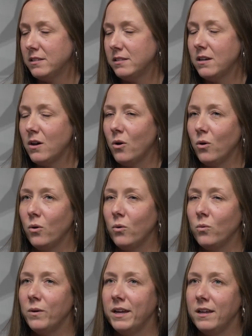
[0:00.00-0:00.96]

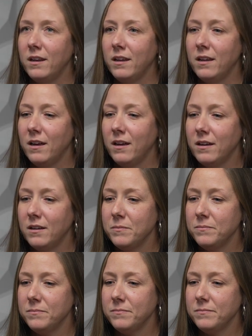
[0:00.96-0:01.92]
So
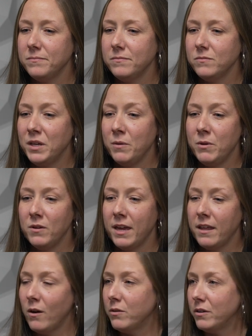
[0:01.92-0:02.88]
when we
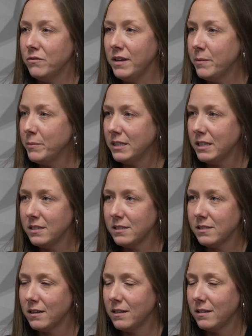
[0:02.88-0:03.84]
communicate out with our families,